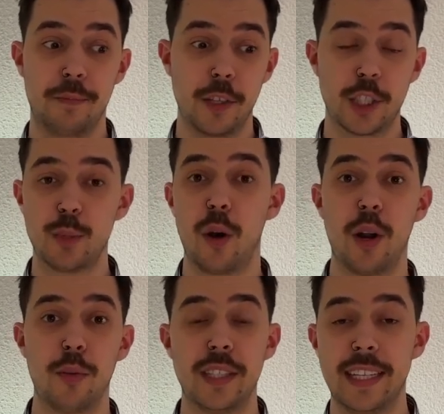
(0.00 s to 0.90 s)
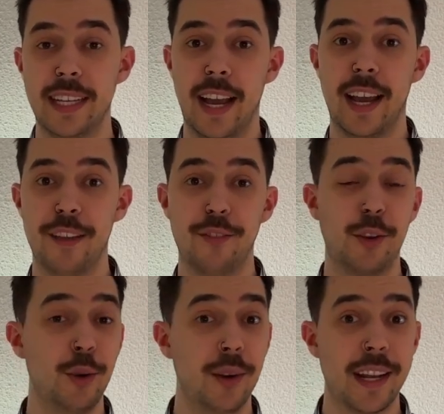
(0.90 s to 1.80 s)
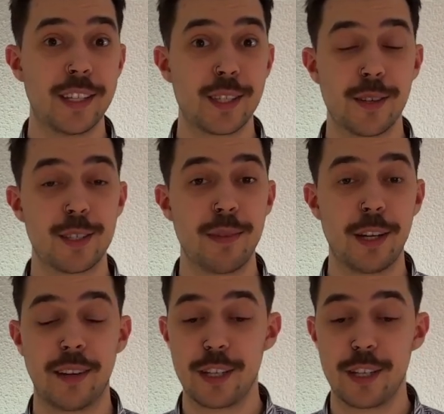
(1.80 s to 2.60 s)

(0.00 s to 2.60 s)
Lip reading: swallowed the Kool-Aid, so to speak, right?